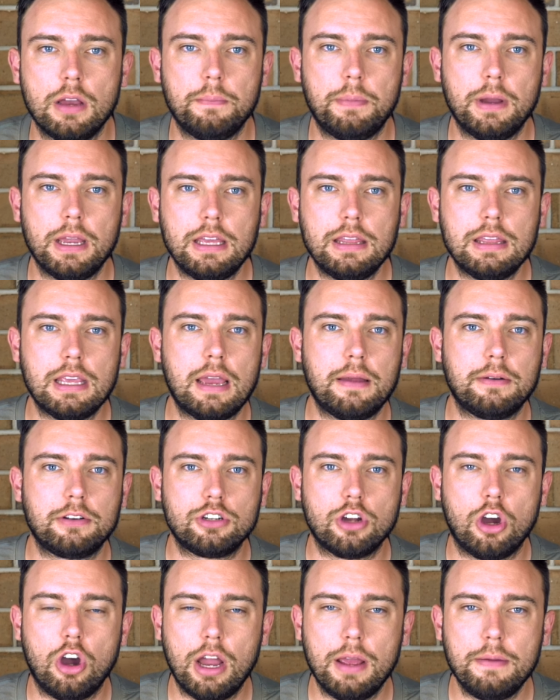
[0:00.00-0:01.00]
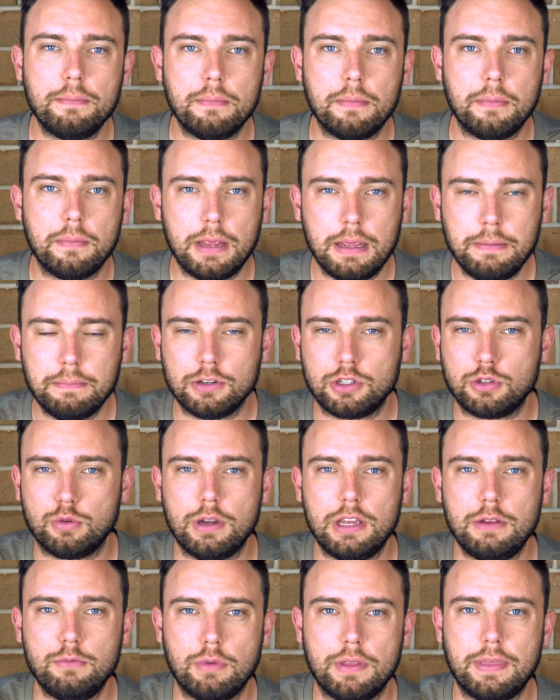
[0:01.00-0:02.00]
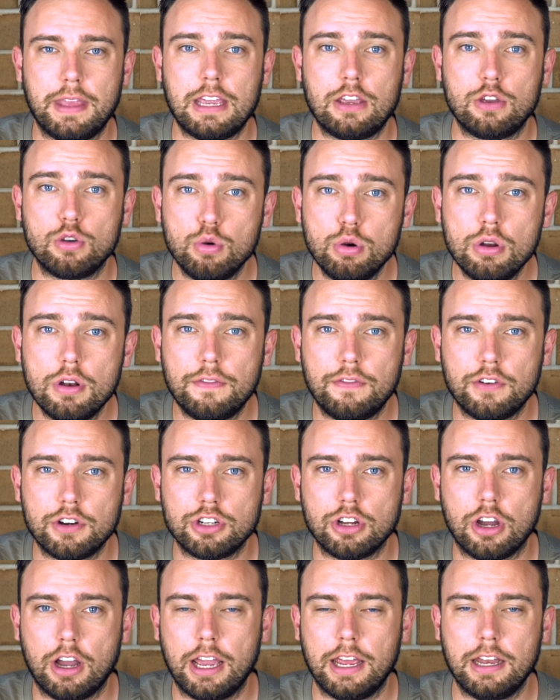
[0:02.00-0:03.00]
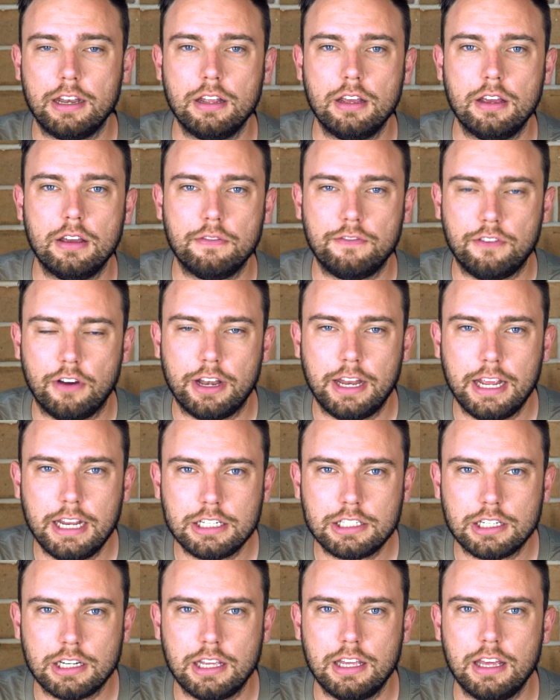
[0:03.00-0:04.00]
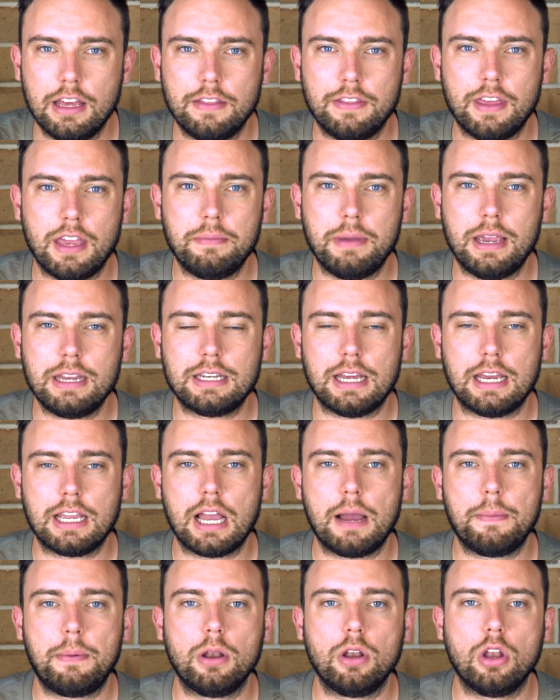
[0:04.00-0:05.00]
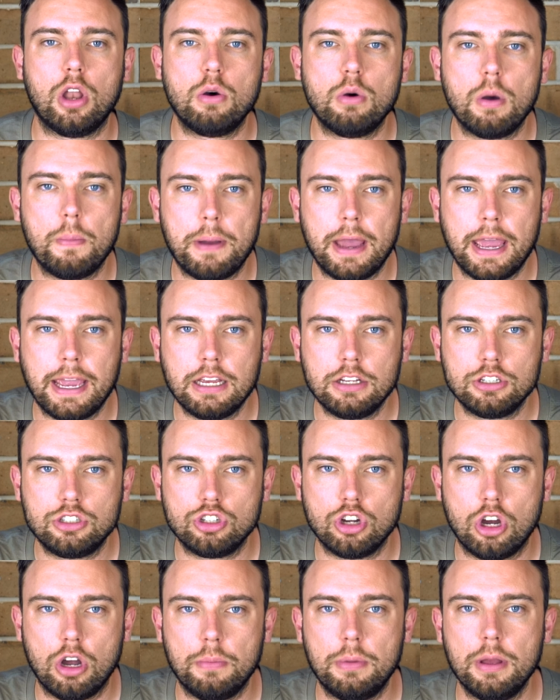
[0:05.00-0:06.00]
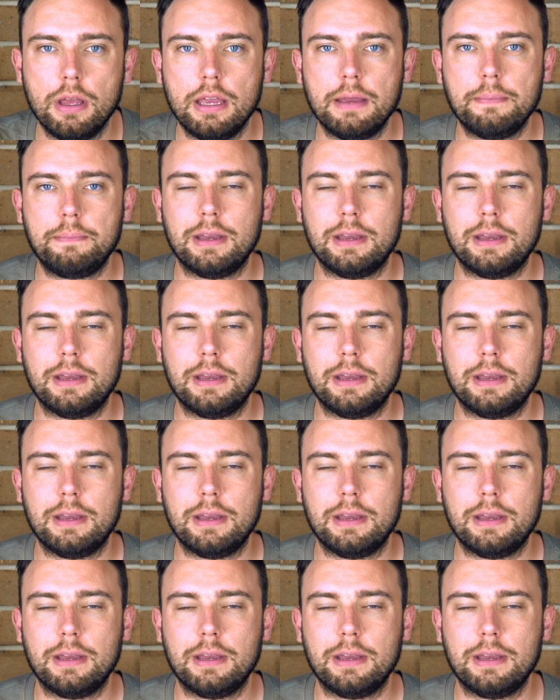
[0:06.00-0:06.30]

but in that time in between when they could have retired financially, they may take up a lower paying job,